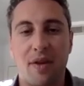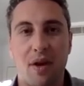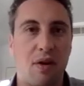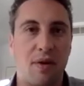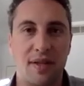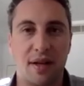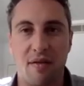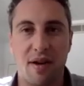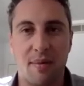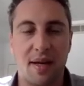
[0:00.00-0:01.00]
oh, is there
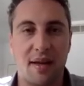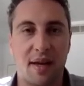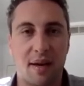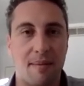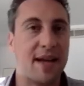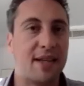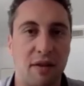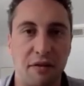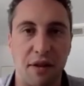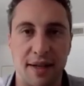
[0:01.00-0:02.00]
going to be like a massive
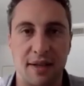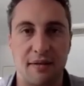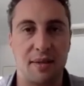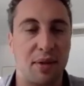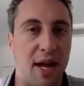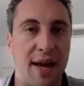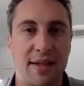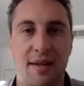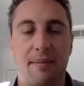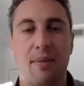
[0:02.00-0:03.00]
influx of supply at
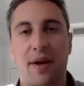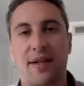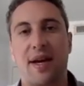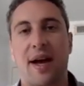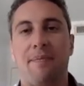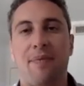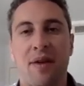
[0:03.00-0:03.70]
some point in time?